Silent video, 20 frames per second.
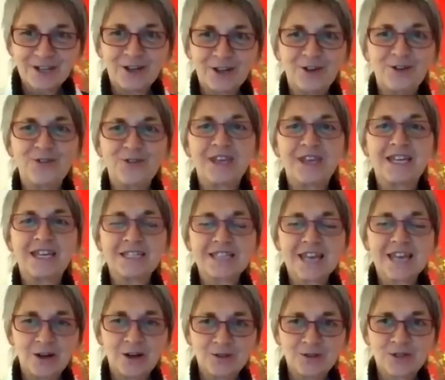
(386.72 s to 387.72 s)
clothing,
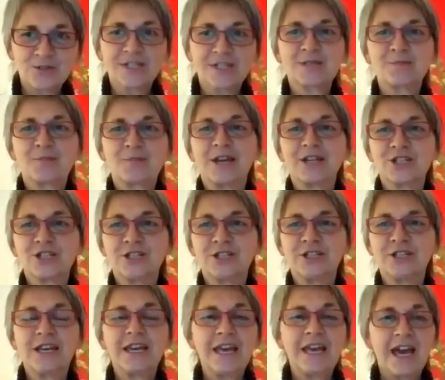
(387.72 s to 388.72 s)
his outer
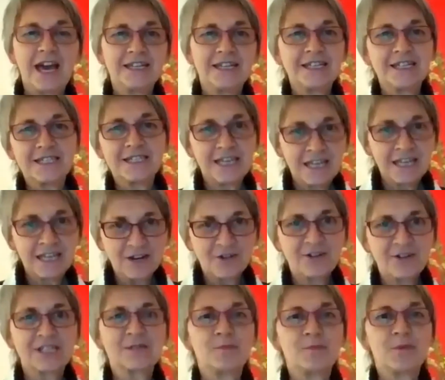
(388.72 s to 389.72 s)
expression, and his
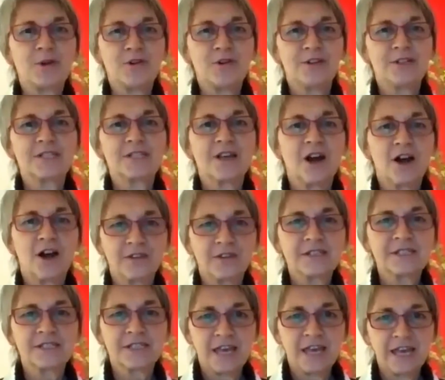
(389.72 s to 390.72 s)
inner experience are
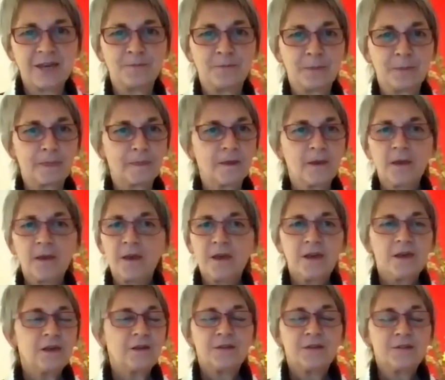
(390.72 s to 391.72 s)
the same.
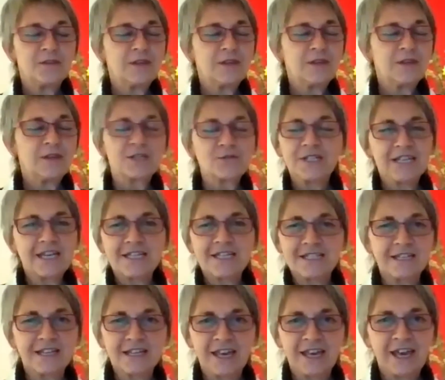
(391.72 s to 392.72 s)
This
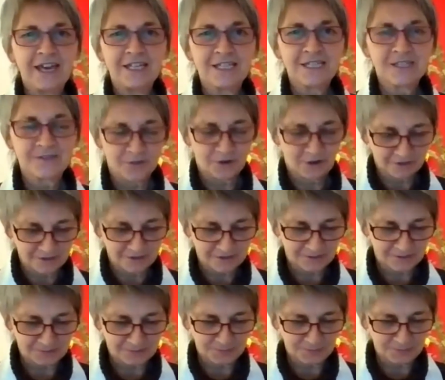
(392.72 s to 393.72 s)
often isn't the case for
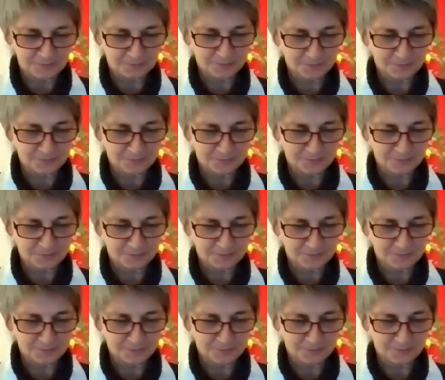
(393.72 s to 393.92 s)
us.